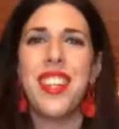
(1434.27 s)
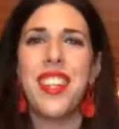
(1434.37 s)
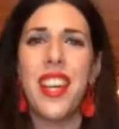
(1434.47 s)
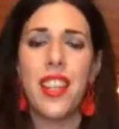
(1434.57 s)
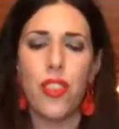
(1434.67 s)

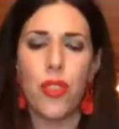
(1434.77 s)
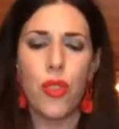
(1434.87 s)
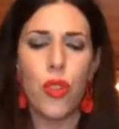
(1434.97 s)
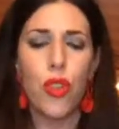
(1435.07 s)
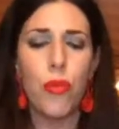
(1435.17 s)
get
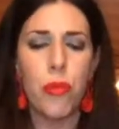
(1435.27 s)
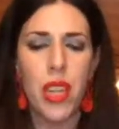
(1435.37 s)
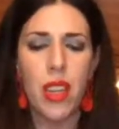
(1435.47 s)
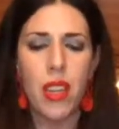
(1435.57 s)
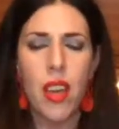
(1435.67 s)
to
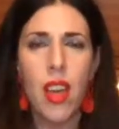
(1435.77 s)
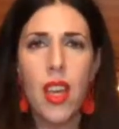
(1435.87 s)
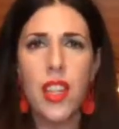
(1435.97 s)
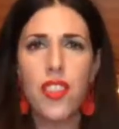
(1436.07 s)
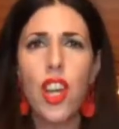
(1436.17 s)
know
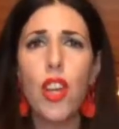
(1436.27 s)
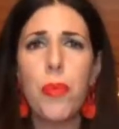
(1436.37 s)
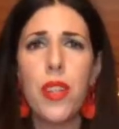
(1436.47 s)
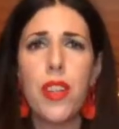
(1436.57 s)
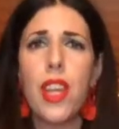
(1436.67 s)
me, it's
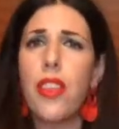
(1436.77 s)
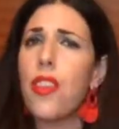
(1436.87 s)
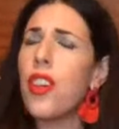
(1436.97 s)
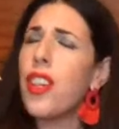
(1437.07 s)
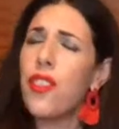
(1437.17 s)
all
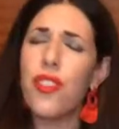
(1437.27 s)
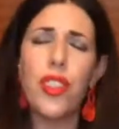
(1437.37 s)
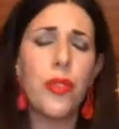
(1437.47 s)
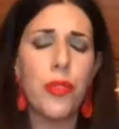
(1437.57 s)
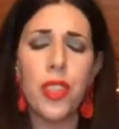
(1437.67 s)
beneath the
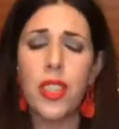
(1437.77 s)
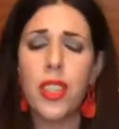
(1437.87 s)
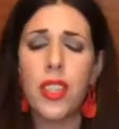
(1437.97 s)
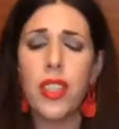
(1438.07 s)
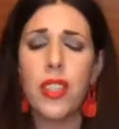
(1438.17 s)

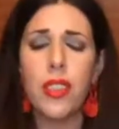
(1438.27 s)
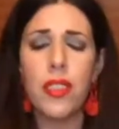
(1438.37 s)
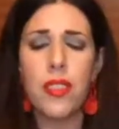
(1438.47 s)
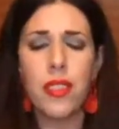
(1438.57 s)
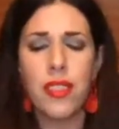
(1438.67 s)

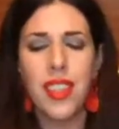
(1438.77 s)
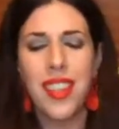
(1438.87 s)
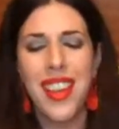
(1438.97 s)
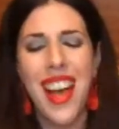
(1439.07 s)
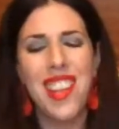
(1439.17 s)
surface.
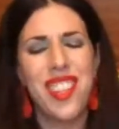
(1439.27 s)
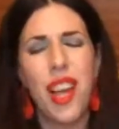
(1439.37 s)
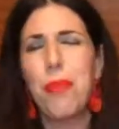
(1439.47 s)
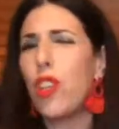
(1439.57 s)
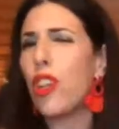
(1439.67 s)
I'll
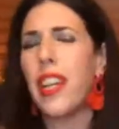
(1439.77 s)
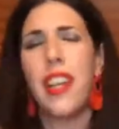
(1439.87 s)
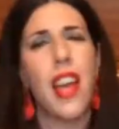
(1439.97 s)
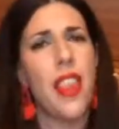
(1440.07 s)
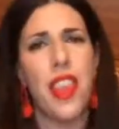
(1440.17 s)
stop
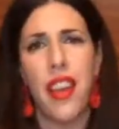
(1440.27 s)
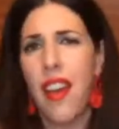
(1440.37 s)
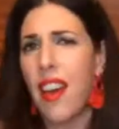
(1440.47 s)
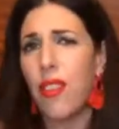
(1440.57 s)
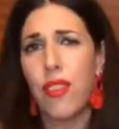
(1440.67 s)
looking at
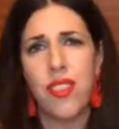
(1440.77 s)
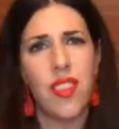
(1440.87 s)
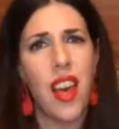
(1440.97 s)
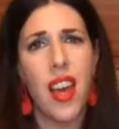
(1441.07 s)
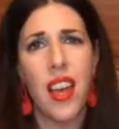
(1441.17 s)
the
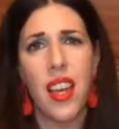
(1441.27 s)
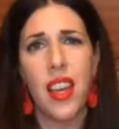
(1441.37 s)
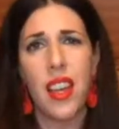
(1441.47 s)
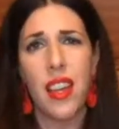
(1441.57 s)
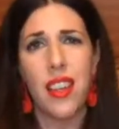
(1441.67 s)

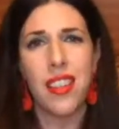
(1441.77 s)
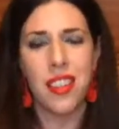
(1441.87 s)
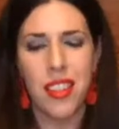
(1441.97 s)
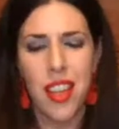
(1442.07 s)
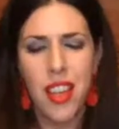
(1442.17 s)
outside
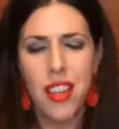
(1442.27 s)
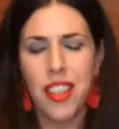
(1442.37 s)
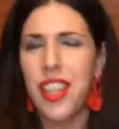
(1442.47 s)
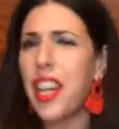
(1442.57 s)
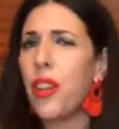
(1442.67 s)

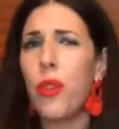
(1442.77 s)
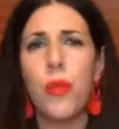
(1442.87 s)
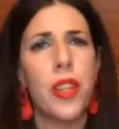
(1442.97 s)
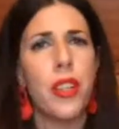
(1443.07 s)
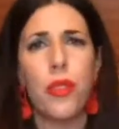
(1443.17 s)
and get
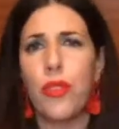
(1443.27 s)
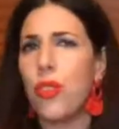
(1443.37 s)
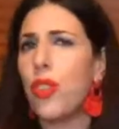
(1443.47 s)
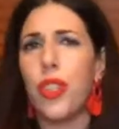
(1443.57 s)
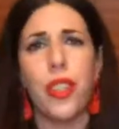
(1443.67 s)
a window
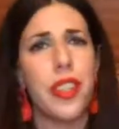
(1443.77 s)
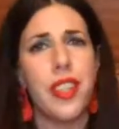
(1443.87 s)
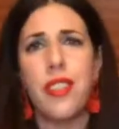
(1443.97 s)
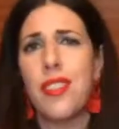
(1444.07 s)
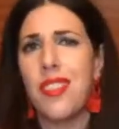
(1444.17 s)
to your
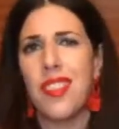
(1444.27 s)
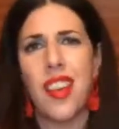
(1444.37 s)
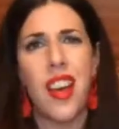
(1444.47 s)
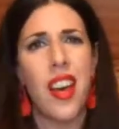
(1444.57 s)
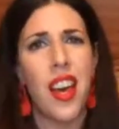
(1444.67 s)

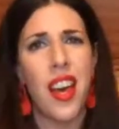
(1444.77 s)
inside,